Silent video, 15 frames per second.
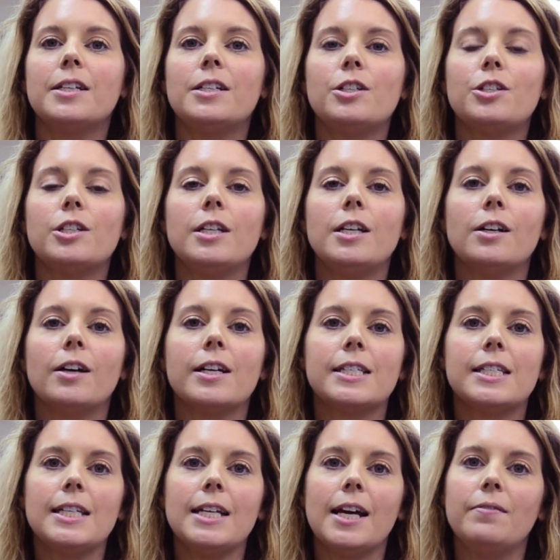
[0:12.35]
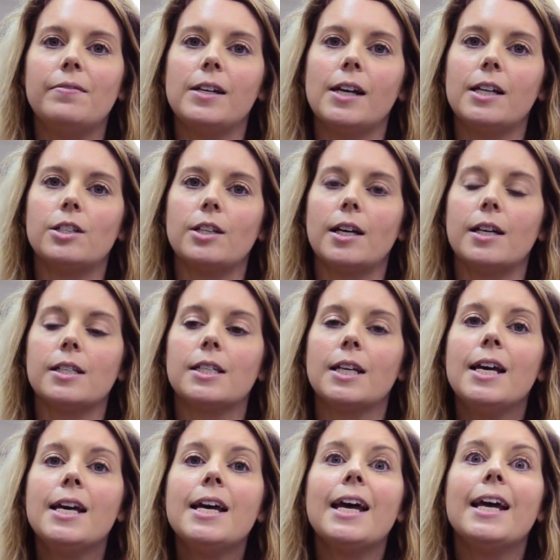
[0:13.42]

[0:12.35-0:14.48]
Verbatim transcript: dietitian here at CAVHS.